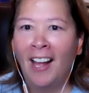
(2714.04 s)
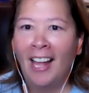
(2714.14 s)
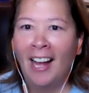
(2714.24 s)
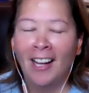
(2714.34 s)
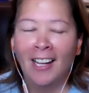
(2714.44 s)

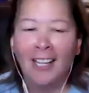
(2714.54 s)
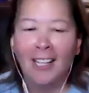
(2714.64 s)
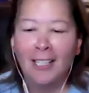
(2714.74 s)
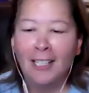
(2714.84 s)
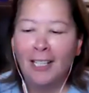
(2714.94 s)
Uh,
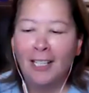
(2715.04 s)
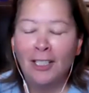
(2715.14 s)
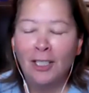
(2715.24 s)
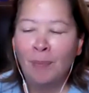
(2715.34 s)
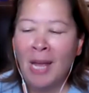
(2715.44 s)

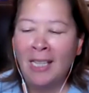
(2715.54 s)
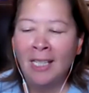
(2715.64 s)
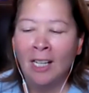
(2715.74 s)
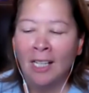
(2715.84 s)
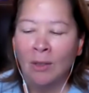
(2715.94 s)

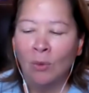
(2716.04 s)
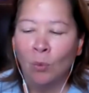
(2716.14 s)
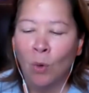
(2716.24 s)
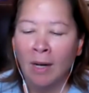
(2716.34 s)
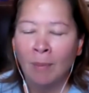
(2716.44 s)
depending on
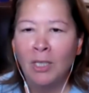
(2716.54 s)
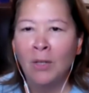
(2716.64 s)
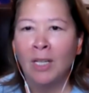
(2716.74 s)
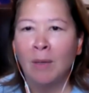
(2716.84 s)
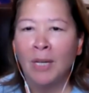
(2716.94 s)
what I'm
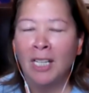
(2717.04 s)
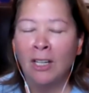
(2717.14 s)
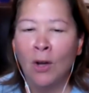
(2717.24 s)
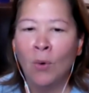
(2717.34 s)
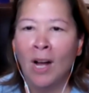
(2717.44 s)
doing. But you
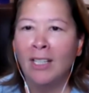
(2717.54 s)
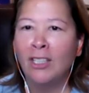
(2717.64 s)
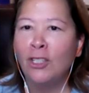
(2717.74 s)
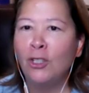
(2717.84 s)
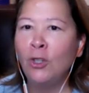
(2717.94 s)
know what?
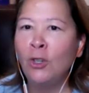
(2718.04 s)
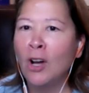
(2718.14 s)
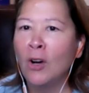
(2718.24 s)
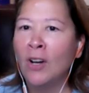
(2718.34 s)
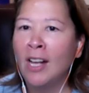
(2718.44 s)
The
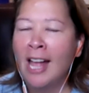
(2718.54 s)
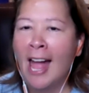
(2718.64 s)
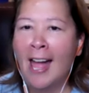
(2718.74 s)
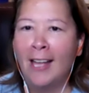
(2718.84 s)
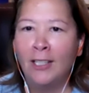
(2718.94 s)
judo
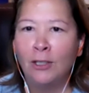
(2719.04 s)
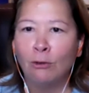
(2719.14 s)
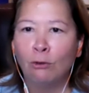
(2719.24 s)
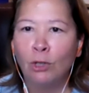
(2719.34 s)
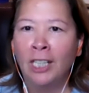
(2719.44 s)
has
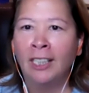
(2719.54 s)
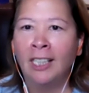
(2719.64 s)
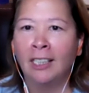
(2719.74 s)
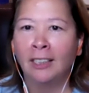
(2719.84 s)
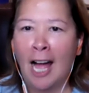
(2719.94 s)
really
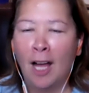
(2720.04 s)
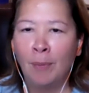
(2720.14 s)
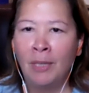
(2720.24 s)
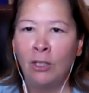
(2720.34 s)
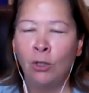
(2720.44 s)
allowed
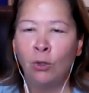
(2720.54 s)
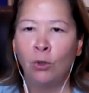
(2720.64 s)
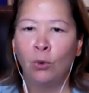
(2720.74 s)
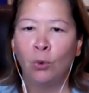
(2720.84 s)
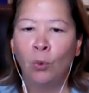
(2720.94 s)
me
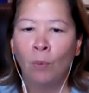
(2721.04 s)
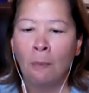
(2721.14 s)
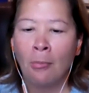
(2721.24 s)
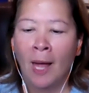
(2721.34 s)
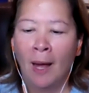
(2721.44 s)
to
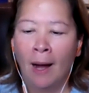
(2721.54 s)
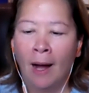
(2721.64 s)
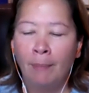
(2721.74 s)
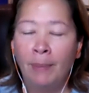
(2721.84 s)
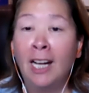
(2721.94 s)

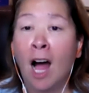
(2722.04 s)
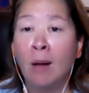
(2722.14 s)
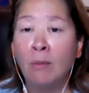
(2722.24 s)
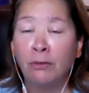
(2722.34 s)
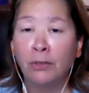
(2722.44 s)
uh, be
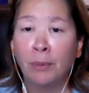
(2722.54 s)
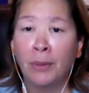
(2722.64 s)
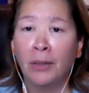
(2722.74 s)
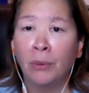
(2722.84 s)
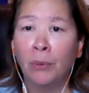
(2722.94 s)

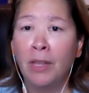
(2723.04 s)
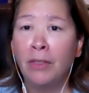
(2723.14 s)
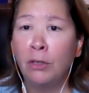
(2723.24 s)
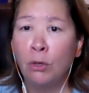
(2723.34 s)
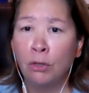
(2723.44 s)
comfortable with
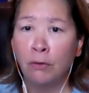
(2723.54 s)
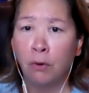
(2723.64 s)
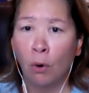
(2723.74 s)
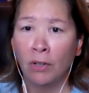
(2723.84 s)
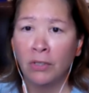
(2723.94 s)
use of
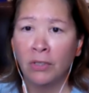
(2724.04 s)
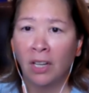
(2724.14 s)
force.